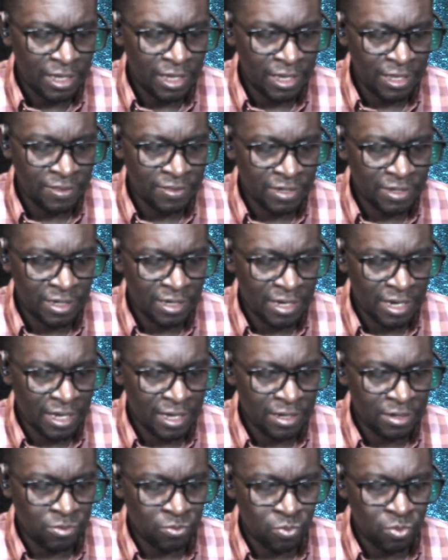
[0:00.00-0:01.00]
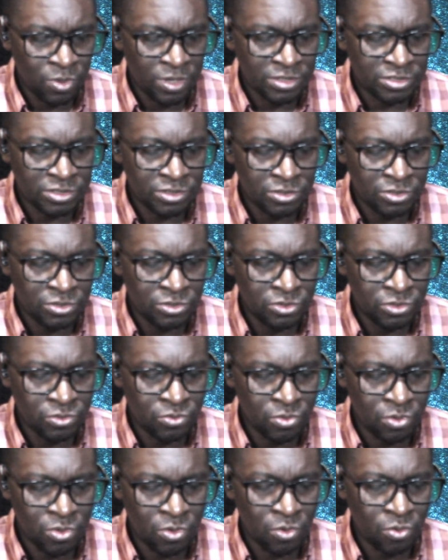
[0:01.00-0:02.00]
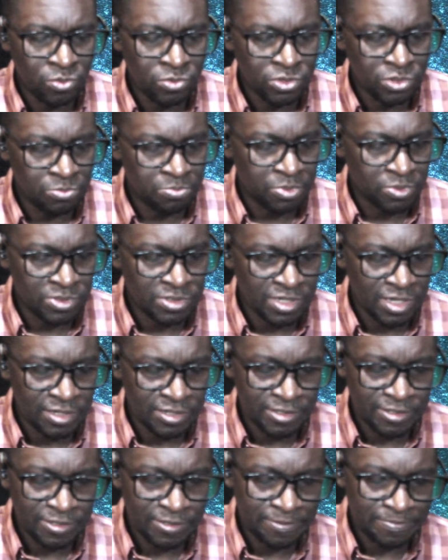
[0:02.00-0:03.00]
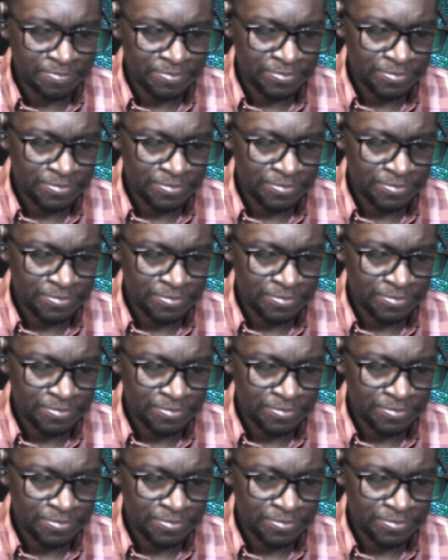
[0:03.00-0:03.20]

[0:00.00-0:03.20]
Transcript: in the land which you go to possess.